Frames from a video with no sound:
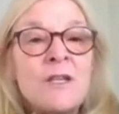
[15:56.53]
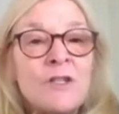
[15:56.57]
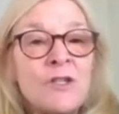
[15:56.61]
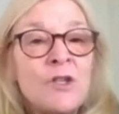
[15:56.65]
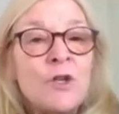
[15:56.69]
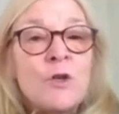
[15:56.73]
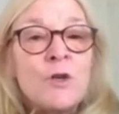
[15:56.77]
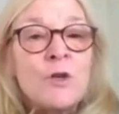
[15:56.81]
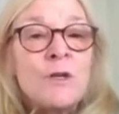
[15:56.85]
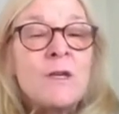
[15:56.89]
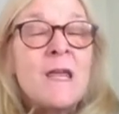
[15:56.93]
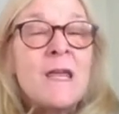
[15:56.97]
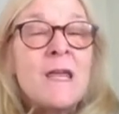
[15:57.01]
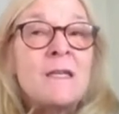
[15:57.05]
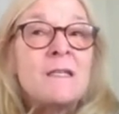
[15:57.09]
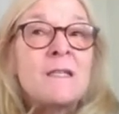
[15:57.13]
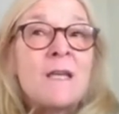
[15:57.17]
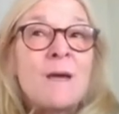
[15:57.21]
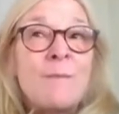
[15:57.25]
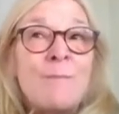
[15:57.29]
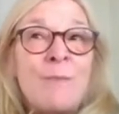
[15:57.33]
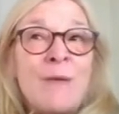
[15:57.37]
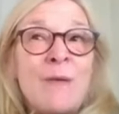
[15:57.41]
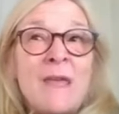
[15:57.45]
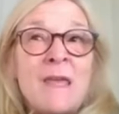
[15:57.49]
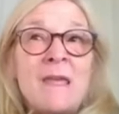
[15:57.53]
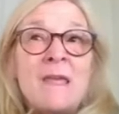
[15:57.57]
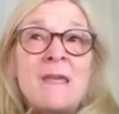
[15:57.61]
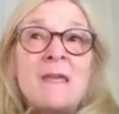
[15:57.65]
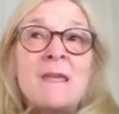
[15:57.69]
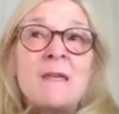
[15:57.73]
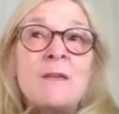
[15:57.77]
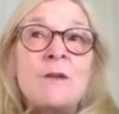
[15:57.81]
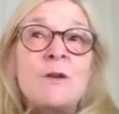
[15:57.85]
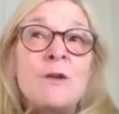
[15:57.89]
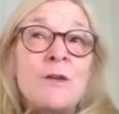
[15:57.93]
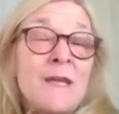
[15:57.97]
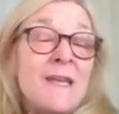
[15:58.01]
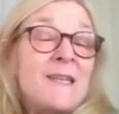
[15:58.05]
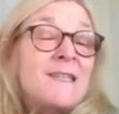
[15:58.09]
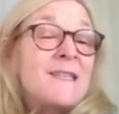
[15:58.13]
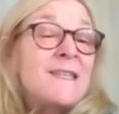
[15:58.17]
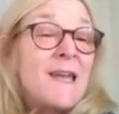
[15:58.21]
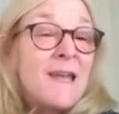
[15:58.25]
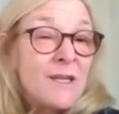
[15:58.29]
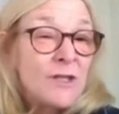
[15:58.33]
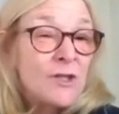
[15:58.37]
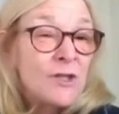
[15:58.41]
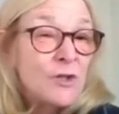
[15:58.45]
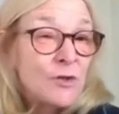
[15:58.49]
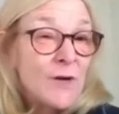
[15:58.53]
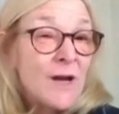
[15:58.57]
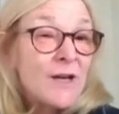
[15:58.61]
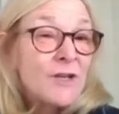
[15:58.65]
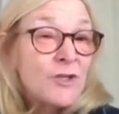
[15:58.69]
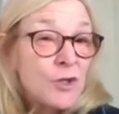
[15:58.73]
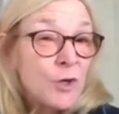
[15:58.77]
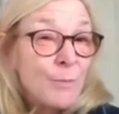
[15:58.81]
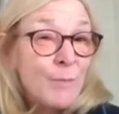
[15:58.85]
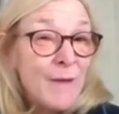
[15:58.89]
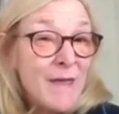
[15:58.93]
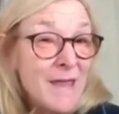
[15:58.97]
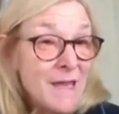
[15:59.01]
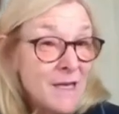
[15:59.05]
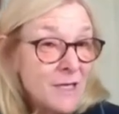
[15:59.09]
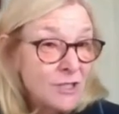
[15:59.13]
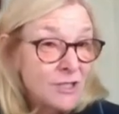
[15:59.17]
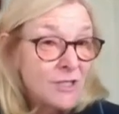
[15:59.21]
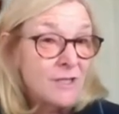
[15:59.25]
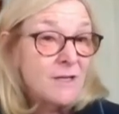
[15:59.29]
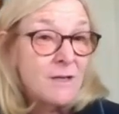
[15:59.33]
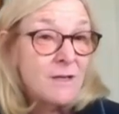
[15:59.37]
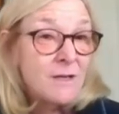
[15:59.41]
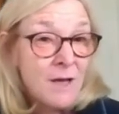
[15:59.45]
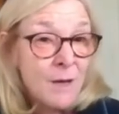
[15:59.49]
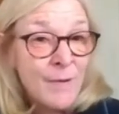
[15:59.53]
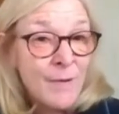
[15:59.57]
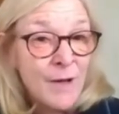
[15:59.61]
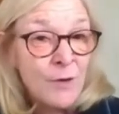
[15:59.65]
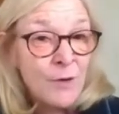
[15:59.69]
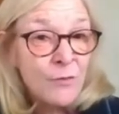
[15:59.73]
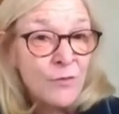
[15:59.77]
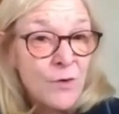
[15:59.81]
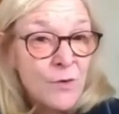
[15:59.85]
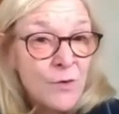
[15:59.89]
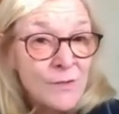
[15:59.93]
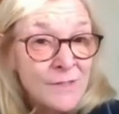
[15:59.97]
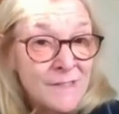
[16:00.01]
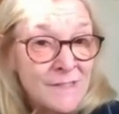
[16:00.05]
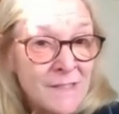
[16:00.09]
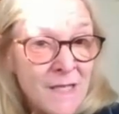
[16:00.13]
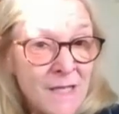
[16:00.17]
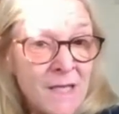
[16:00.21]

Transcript: So you need to be, you need to instruct your patient about those